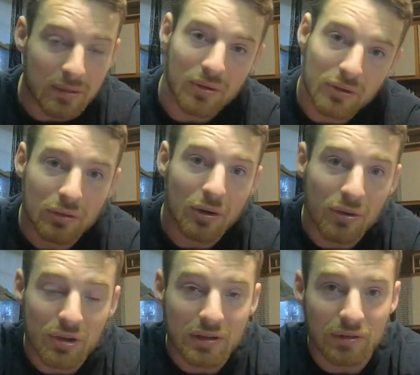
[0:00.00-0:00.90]
these are all
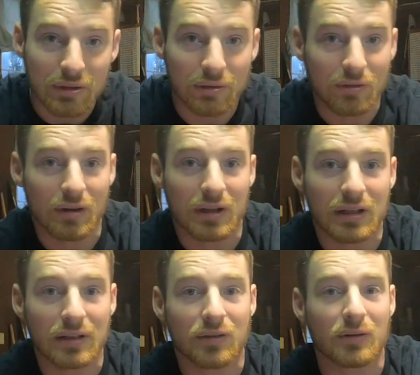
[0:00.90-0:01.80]
things that you can start
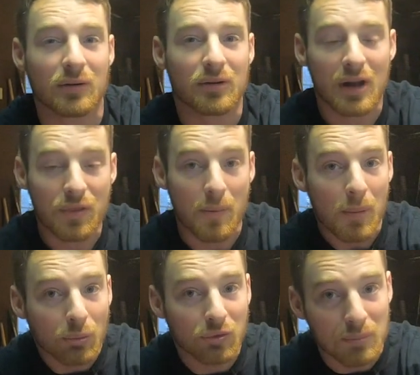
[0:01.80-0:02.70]
getting into, and they're not the
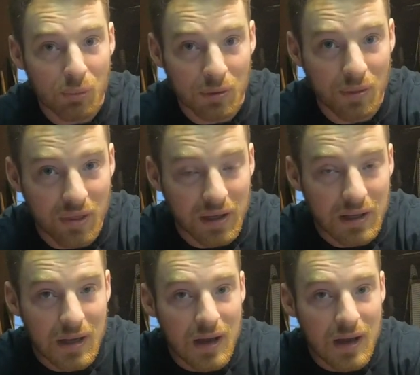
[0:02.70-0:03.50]
most important thing.